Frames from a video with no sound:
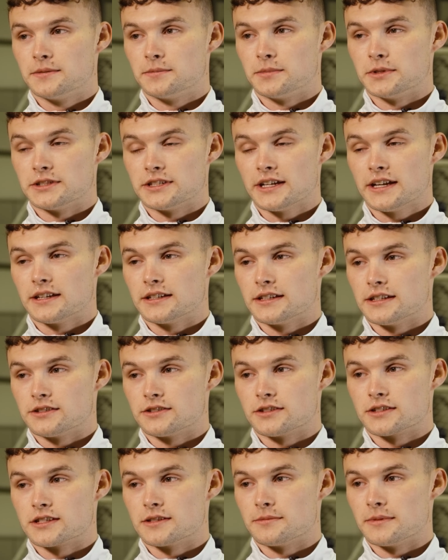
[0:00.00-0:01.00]
but yeah, it's
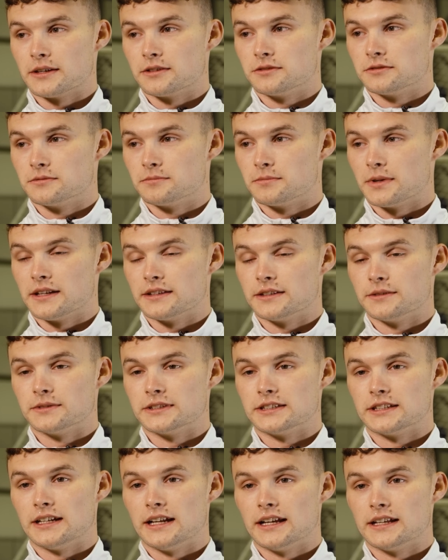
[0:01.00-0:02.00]
just about bonding
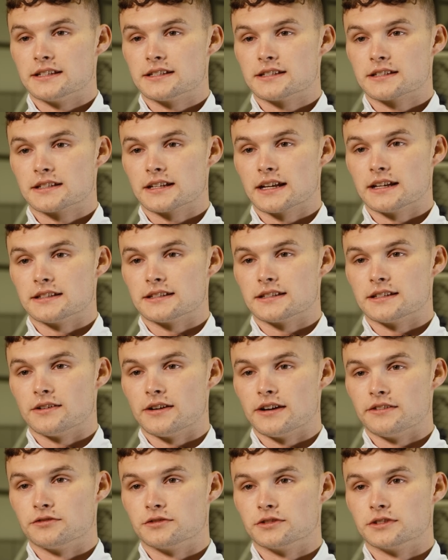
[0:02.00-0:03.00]
with the lads, getting to know
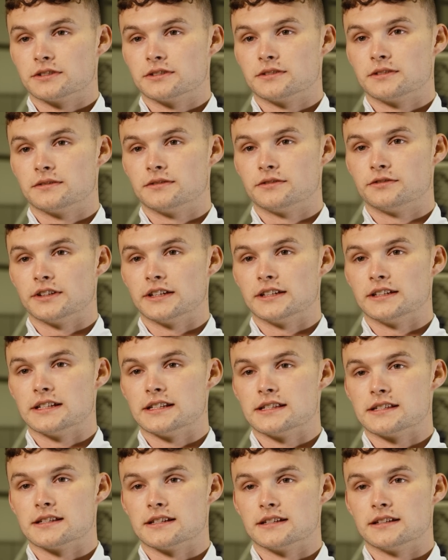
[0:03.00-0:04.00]
everyone, fitting
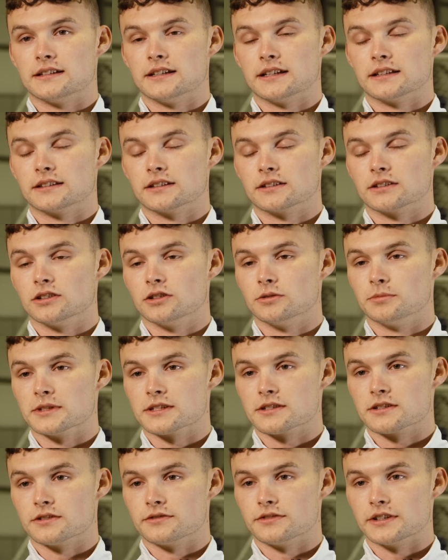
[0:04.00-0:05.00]
into like the club
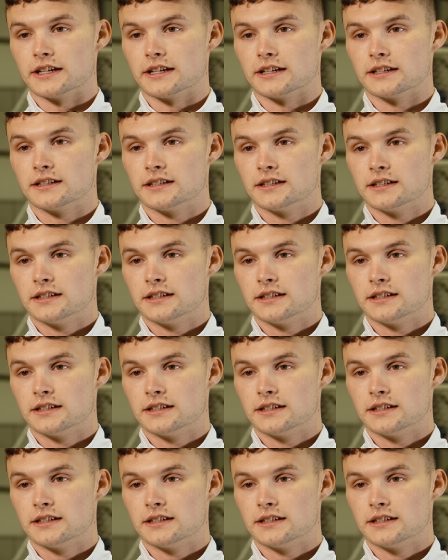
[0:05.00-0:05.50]
and stuff here,